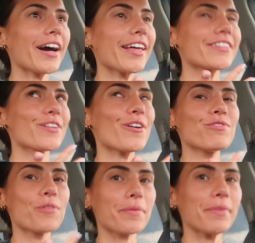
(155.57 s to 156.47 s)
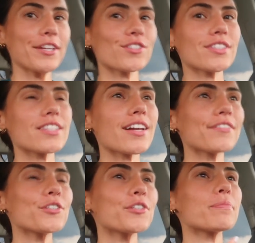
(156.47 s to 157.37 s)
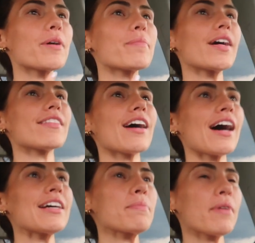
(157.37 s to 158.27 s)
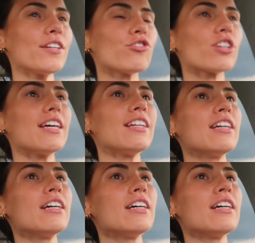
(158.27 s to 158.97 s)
I saw 4 patients this afternoon, but my last patient,